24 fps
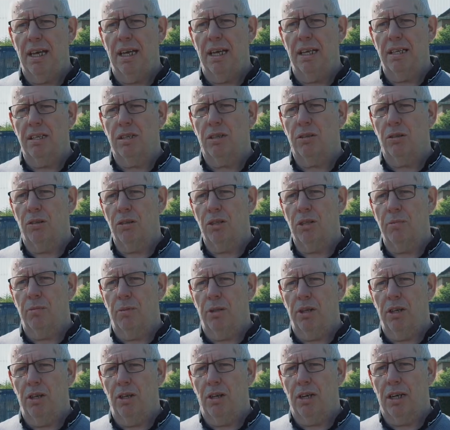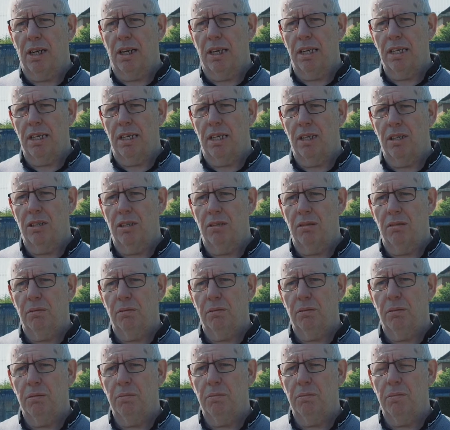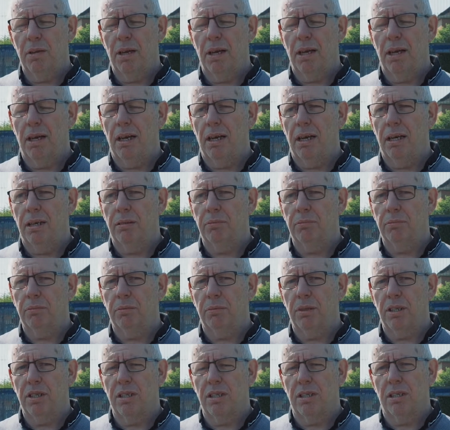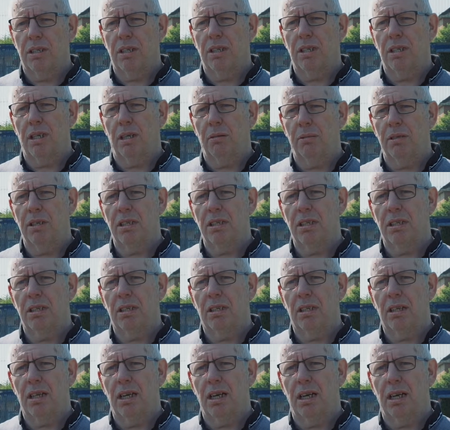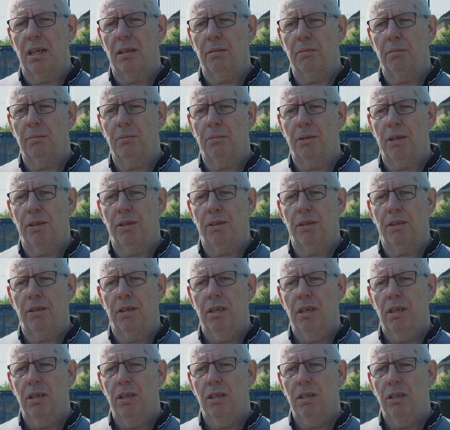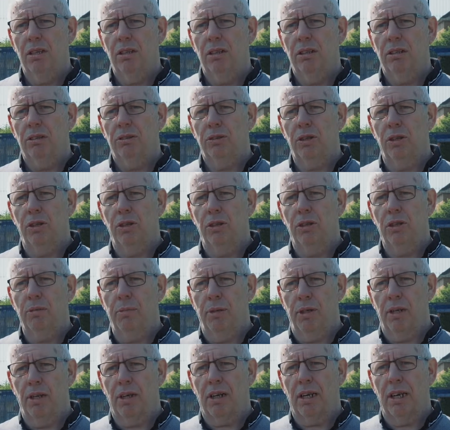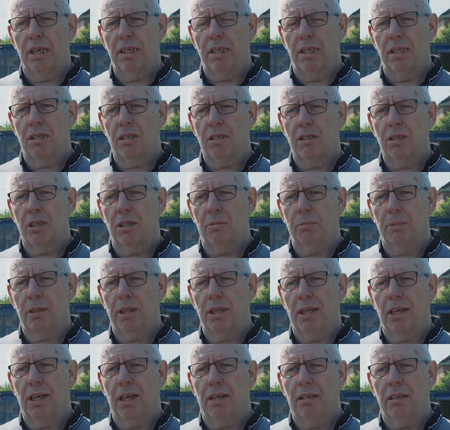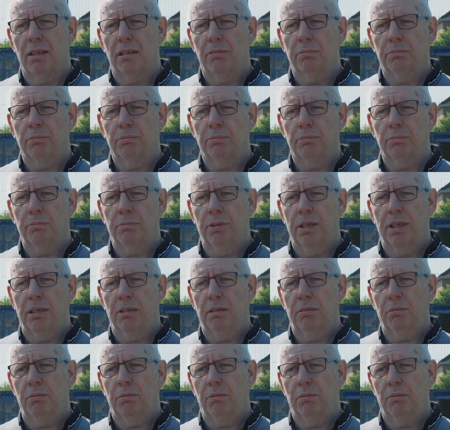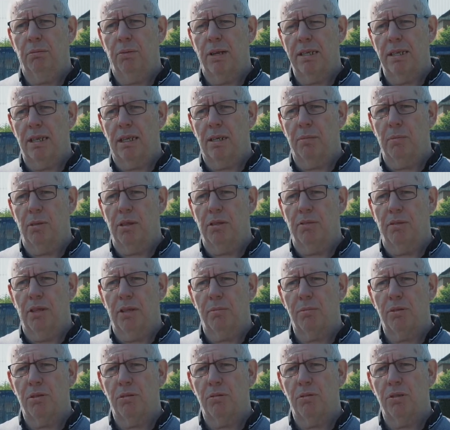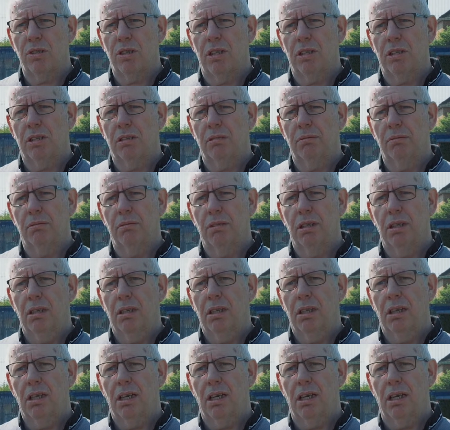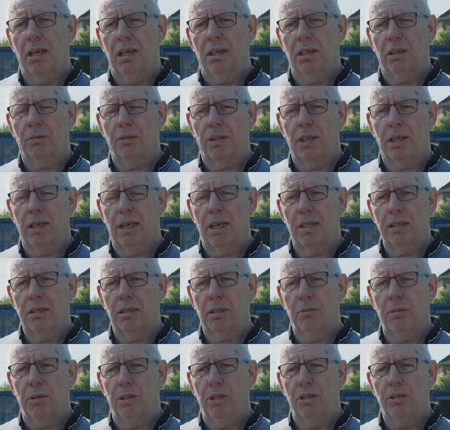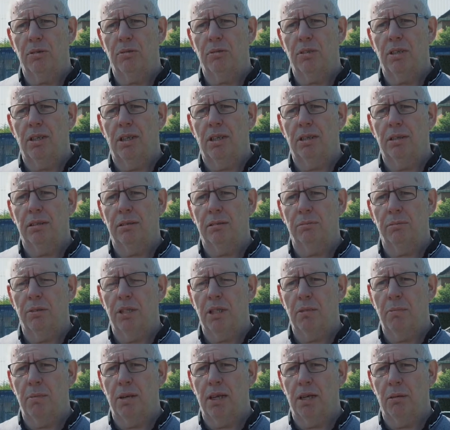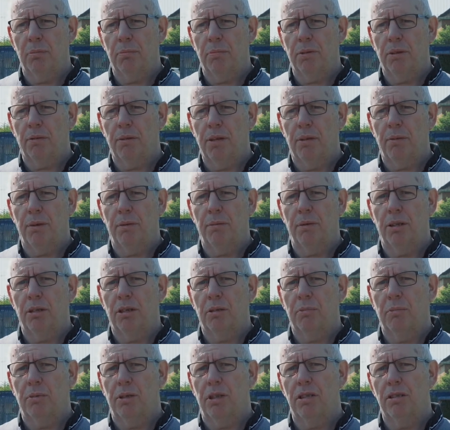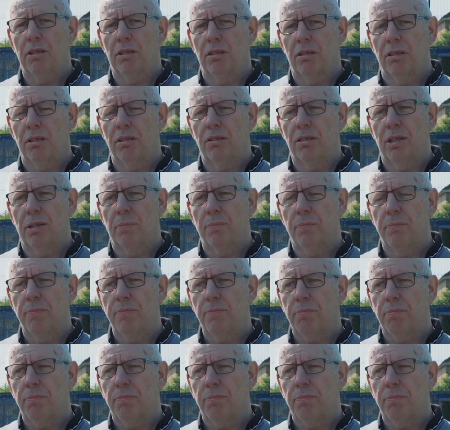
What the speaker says: is a cross-community organisation which is established with two community organisations coming together, being Whitehead Community Development Association and Green Catholic Community Association, which made up the Greater Whitewell Community Surgery.